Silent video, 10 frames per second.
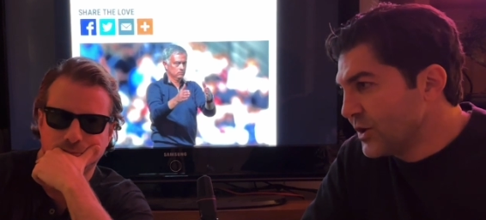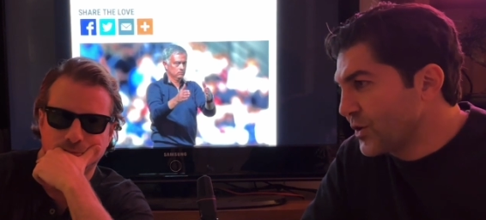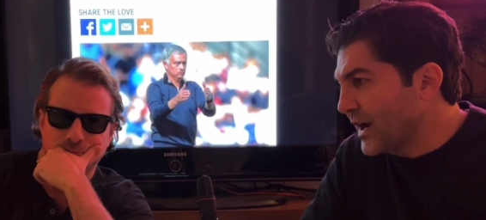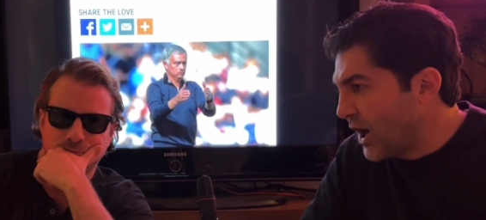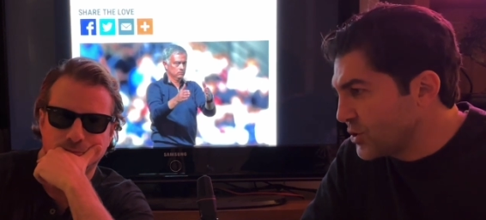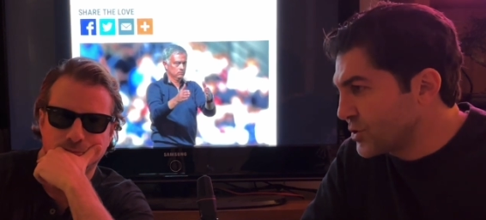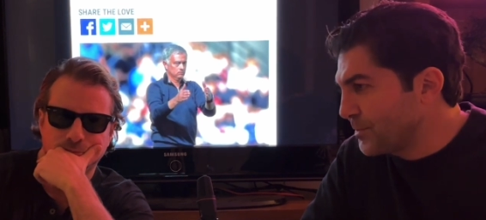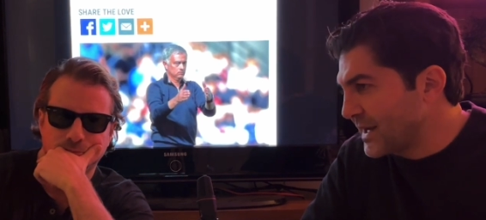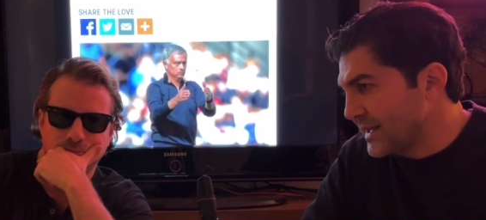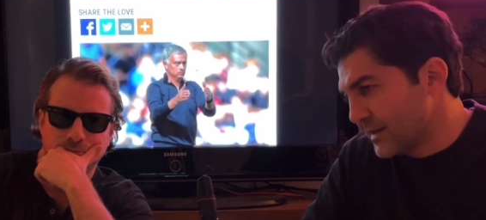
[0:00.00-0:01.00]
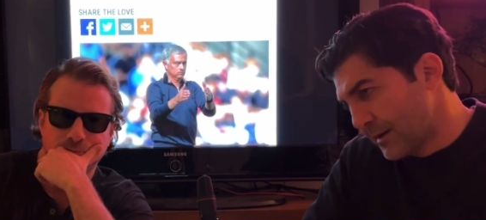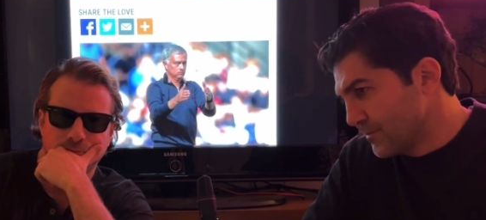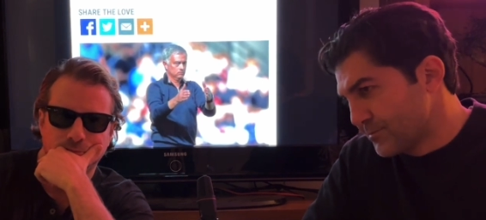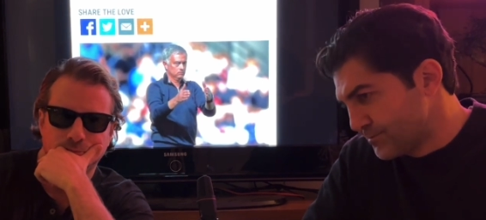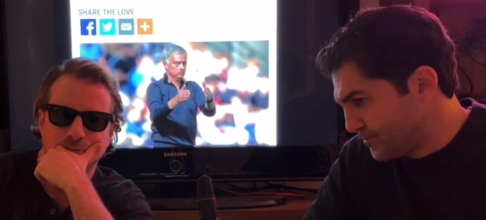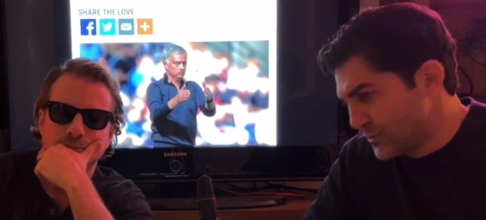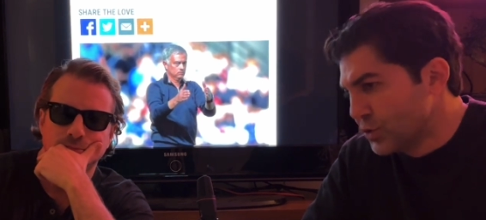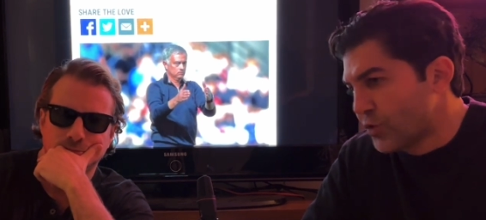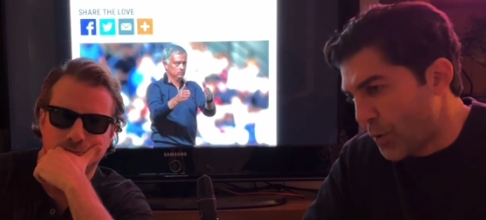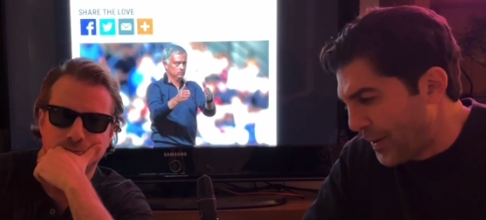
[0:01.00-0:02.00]
Speaker 1: you get a hundred million.
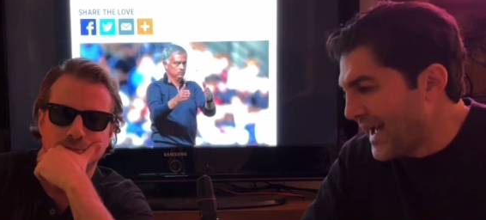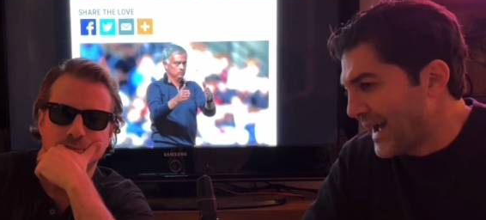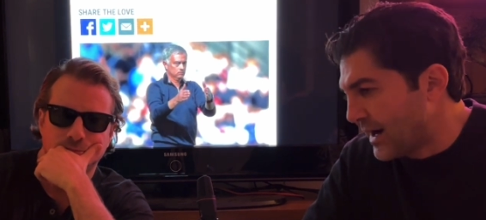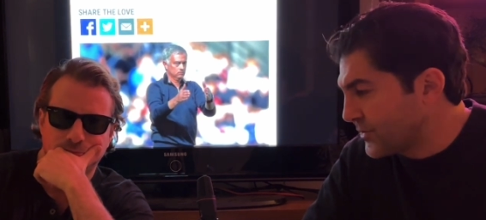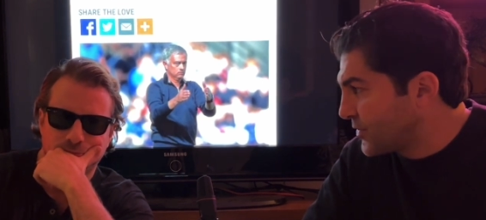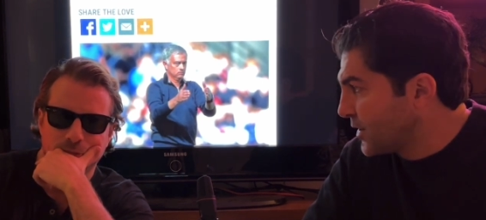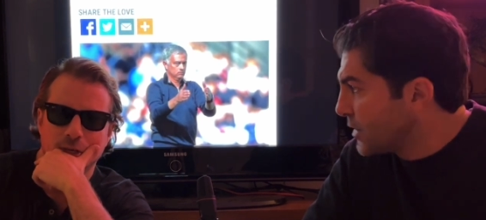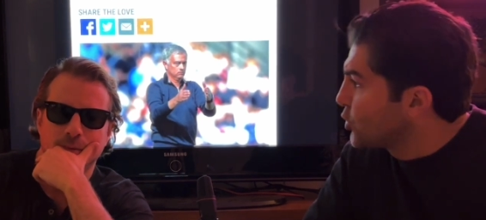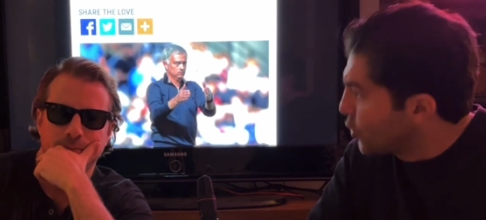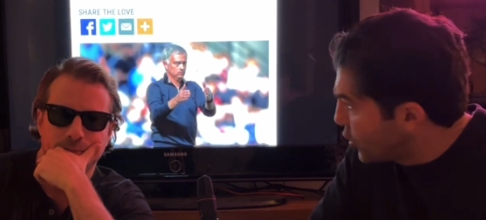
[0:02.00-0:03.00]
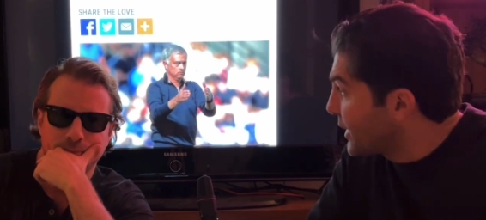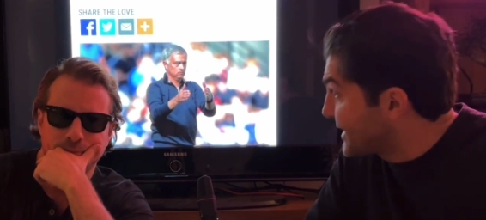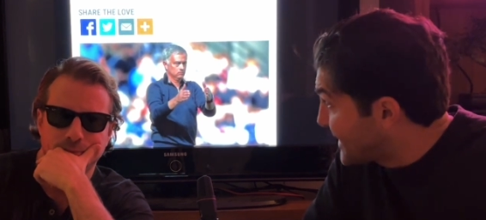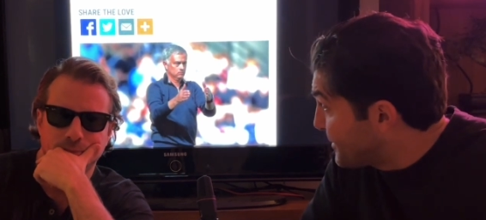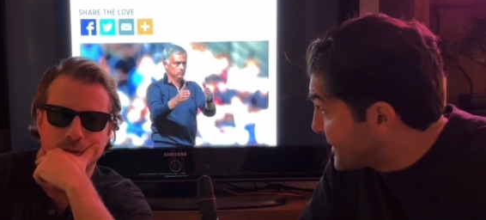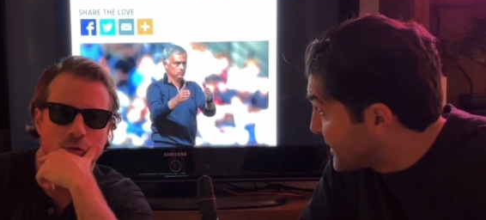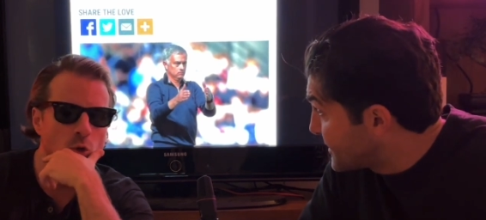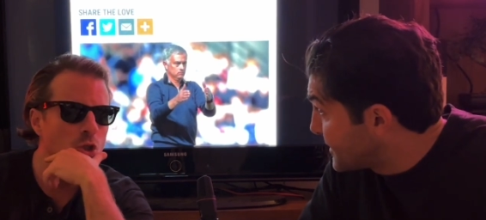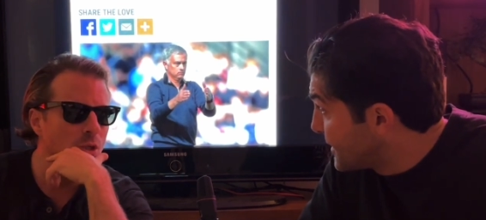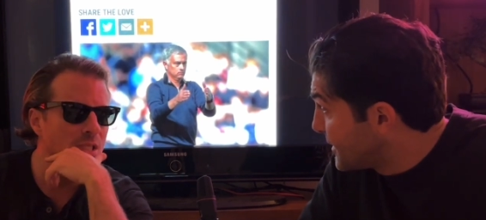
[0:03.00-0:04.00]
Euro payout. Yeah. You're not going to accept it. Of course
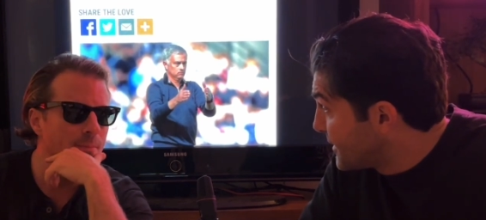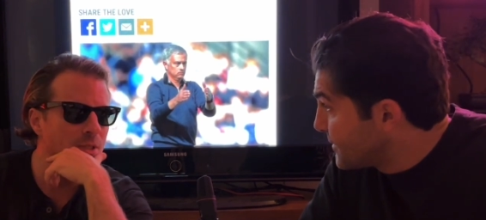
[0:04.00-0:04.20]
you'd accept